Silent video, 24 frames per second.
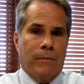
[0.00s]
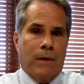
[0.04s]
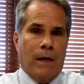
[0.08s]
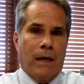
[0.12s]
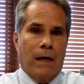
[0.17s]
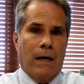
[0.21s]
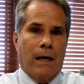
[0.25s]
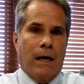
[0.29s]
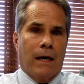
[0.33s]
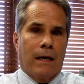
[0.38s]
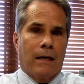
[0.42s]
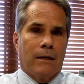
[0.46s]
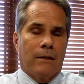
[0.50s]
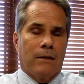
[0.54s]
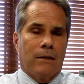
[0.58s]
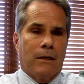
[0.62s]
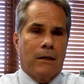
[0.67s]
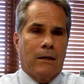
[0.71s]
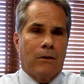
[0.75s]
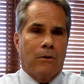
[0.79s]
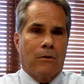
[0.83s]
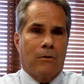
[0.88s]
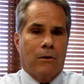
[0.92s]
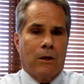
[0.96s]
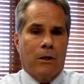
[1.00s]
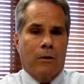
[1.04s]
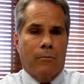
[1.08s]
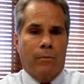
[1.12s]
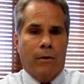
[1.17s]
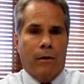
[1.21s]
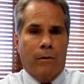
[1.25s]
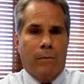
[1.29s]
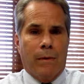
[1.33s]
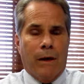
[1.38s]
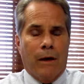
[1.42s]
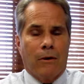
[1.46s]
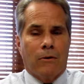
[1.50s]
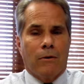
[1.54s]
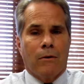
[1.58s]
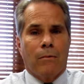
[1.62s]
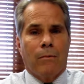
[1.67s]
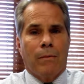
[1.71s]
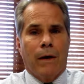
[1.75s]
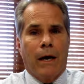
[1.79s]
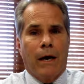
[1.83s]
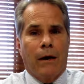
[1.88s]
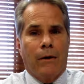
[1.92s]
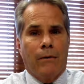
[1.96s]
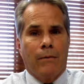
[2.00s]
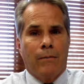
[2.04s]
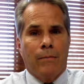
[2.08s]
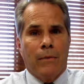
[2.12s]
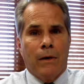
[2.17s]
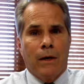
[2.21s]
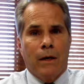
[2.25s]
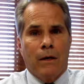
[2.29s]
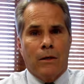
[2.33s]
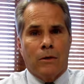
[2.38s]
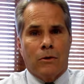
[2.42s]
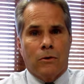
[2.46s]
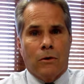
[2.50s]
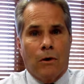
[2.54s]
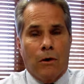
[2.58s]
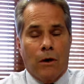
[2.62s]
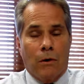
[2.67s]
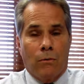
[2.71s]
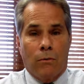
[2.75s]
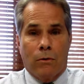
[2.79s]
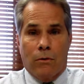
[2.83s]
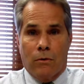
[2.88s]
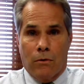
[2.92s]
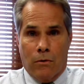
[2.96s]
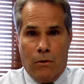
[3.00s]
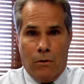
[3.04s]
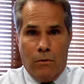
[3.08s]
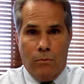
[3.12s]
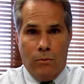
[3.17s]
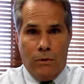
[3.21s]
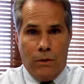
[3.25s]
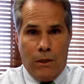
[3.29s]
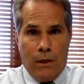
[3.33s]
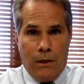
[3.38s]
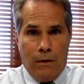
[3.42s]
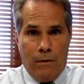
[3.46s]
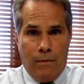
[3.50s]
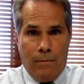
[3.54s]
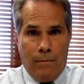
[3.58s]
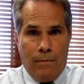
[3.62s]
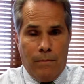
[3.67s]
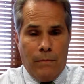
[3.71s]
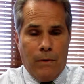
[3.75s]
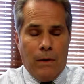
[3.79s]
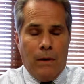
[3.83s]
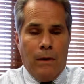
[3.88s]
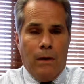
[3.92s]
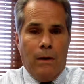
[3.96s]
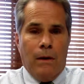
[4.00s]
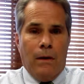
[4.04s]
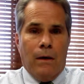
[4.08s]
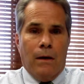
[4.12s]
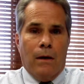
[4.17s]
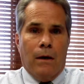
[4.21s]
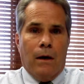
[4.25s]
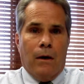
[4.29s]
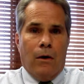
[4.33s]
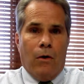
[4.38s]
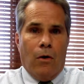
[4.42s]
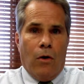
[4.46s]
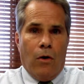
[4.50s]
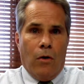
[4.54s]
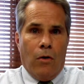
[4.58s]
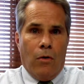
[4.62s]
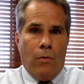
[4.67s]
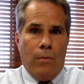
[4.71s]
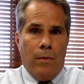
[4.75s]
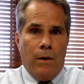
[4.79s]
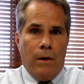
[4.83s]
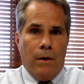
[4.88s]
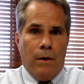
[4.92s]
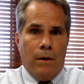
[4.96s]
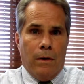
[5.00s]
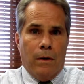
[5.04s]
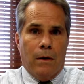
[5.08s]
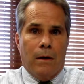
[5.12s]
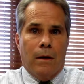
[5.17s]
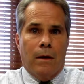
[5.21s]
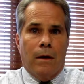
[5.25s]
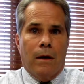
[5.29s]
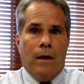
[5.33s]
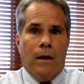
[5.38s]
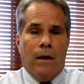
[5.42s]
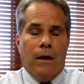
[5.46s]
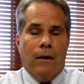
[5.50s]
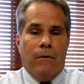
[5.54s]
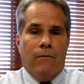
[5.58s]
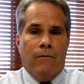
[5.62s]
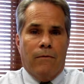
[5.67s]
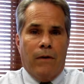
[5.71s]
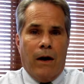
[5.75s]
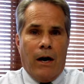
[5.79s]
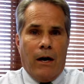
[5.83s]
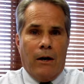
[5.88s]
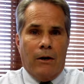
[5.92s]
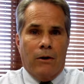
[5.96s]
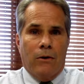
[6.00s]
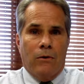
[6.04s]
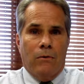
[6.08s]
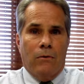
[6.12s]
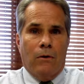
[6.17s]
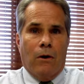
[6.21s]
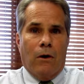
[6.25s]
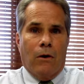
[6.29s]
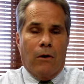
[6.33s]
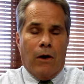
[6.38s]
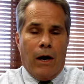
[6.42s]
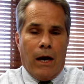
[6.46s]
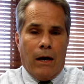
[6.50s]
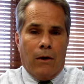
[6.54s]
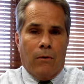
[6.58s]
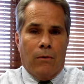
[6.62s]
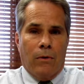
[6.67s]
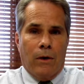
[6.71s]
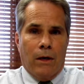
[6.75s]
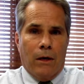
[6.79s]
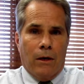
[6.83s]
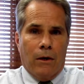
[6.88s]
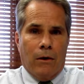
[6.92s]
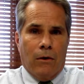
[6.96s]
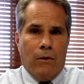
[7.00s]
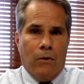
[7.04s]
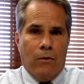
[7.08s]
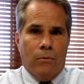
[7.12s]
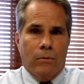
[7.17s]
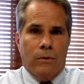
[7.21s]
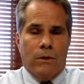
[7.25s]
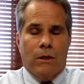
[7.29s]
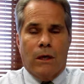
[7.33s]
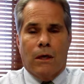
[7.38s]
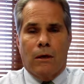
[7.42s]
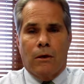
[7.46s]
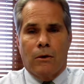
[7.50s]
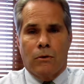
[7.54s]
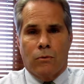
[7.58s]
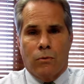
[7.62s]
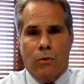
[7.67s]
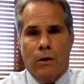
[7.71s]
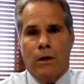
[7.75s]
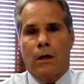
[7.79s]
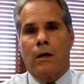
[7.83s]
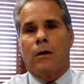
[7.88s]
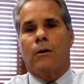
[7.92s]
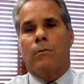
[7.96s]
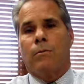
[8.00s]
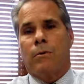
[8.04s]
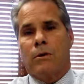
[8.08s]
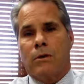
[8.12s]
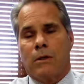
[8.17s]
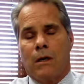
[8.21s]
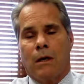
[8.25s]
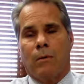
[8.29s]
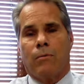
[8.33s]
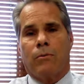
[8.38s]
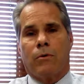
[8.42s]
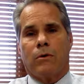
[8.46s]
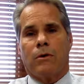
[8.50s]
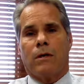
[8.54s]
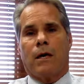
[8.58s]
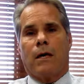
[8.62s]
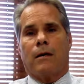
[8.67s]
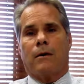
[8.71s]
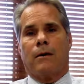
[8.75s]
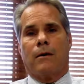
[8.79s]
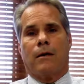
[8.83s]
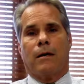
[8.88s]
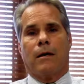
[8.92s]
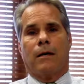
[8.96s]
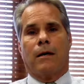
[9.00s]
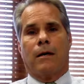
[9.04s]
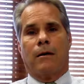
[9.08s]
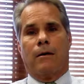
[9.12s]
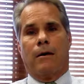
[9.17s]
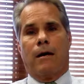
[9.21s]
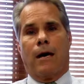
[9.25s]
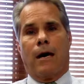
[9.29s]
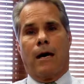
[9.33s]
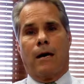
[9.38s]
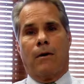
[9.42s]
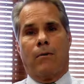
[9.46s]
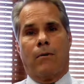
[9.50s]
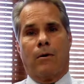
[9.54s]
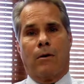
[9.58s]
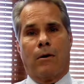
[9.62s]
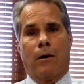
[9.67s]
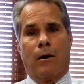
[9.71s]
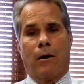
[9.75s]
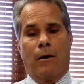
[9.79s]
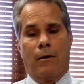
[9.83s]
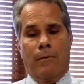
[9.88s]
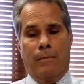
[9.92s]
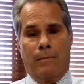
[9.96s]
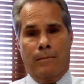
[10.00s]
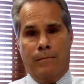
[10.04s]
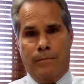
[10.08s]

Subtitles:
and I can tell you a little bit about them now, starting with your homestead. A home value or equity in a homestead is 100% protected in Iowa law.